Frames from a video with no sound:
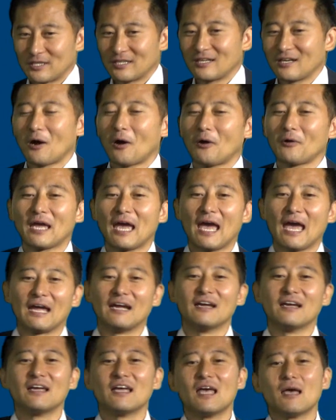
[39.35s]
Okay,
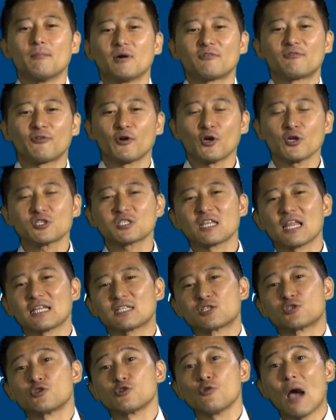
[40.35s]
but first, let's
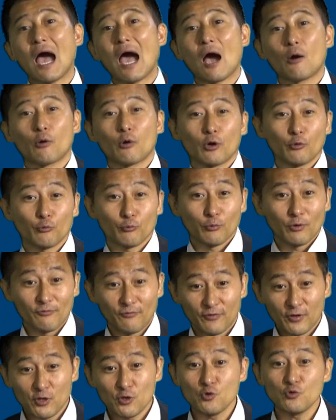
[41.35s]
do our
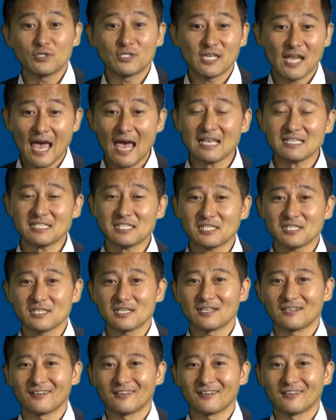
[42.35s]
review test.